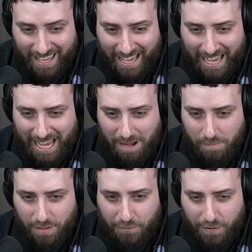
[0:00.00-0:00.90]

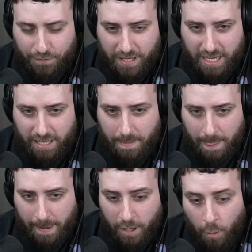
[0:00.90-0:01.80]
The 50...
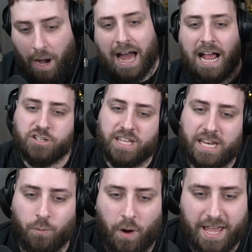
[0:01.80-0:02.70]
Actually, in
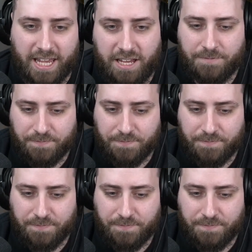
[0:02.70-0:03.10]
a way...